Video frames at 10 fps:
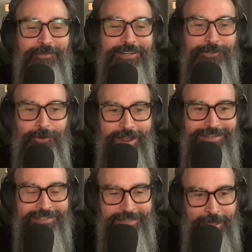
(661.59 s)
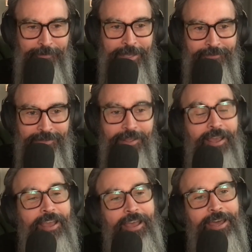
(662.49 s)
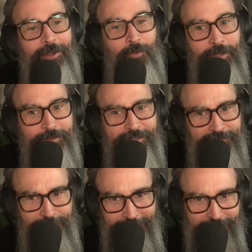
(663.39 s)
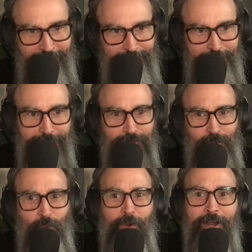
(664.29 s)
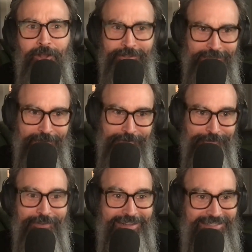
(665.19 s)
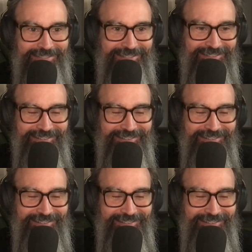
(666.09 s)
I want Greg to stab Kevin, and I want there, to be nothing but betrayal in Kevin's face.